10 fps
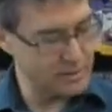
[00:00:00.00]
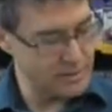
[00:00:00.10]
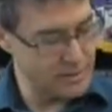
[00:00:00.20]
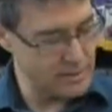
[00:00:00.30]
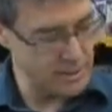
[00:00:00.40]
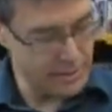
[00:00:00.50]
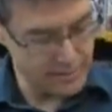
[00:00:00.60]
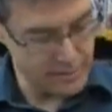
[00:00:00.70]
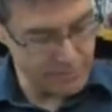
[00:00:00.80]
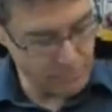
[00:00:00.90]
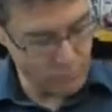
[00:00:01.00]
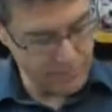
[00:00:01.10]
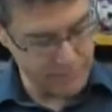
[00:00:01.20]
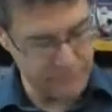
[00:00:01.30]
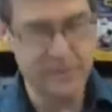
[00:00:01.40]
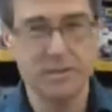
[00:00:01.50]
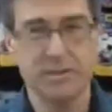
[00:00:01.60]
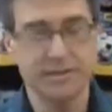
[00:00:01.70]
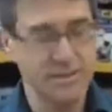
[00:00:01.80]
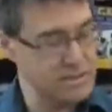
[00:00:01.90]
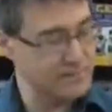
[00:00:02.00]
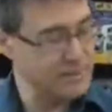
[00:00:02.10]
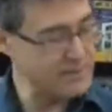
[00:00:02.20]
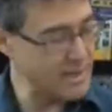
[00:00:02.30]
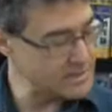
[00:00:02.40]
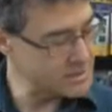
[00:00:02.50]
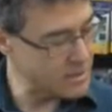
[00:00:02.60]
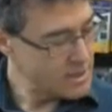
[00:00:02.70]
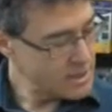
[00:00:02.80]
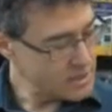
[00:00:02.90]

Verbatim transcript: The uh, the embroidered finish on these is fantastic.